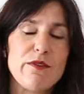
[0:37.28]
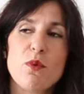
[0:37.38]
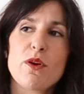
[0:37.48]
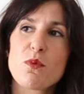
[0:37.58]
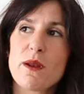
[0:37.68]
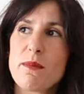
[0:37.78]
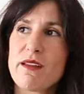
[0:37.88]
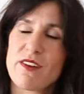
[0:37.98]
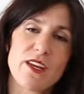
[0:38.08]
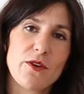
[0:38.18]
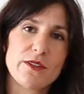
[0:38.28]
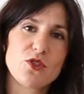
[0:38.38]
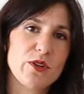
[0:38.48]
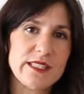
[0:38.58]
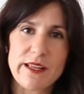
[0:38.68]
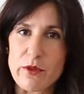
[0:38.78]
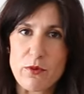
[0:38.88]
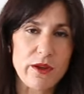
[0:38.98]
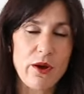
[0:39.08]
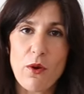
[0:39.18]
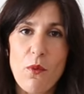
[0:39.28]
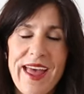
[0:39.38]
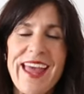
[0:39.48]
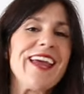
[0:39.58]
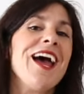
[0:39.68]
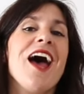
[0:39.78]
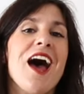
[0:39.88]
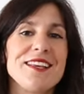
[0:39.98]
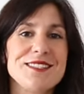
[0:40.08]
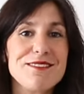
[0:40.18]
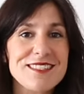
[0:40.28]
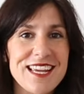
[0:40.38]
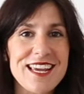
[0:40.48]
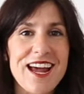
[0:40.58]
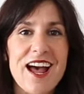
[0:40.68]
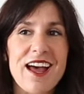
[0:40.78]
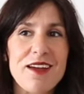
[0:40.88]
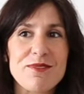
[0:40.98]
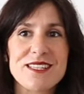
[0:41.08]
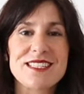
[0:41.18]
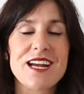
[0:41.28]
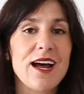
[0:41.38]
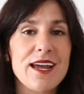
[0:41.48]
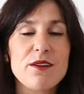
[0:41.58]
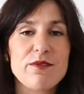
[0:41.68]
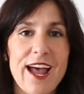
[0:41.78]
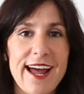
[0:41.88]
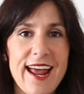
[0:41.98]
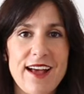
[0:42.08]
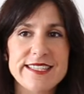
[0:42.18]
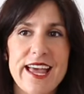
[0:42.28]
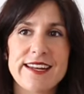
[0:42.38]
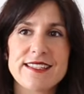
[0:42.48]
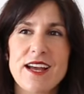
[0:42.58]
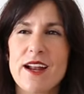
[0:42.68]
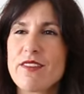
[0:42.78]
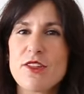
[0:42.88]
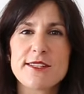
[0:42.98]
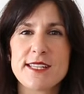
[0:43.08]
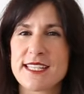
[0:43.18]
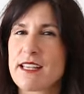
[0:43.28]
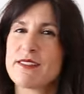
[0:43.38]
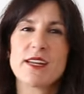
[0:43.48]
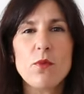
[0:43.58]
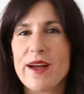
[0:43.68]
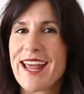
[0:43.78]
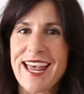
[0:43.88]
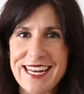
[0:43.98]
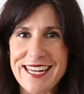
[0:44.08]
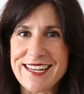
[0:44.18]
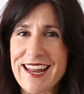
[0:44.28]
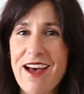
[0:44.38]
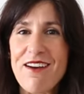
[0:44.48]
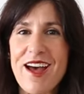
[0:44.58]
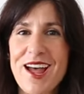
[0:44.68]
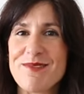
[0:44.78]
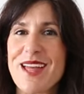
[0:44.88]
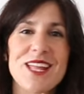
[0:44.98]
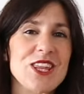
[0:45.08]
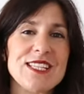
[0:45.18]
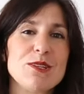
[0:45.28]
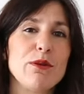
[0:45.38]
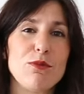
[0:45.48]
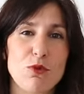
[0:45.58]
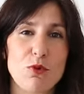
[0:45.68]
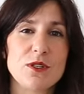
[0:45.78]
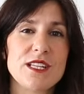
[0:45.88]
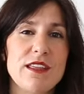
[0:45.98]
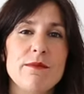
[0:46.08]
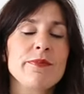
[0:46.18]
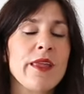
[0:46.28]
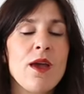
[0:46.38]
If you watch one of my videos, Trends I Wish Would Go Away, I sort of said I was tired of cutouts. And it's kind of interesting because I've done a 180. Now I'm actually sort of drawn to them